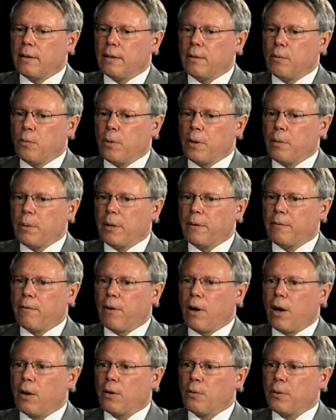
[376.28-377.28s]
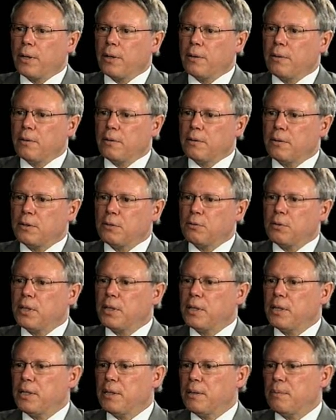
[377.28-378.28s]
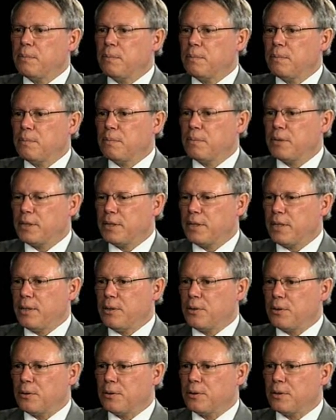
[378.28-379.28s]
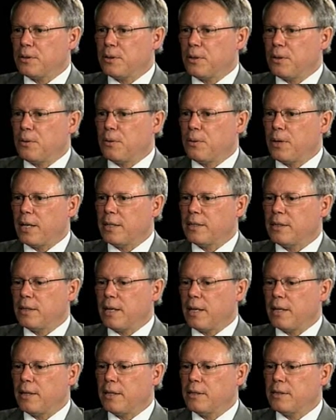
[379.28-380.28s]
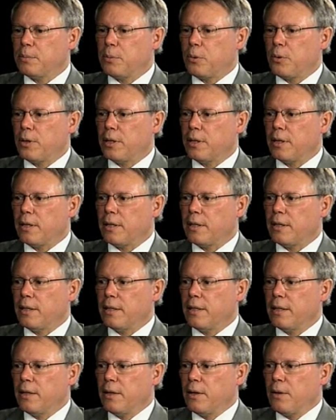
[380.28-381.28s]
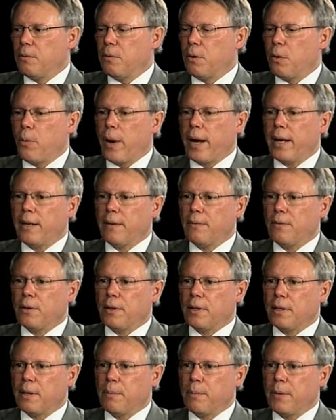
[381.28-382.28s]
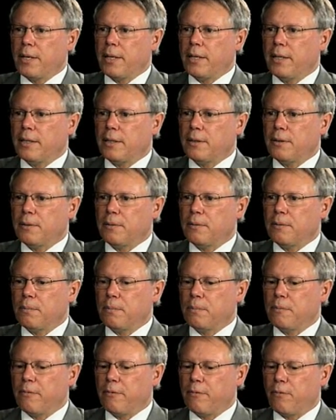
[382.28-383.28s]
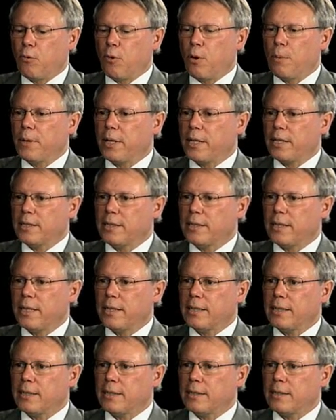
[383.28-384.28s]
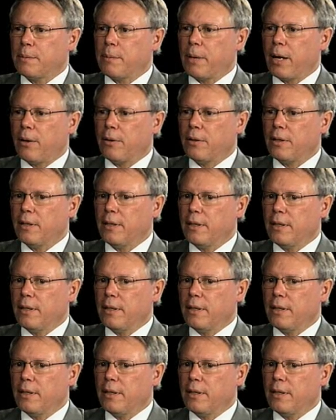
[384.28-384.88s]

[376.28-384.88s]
We've been following strictly procedures. So at this point, we're waiting for the committee to form a consensus about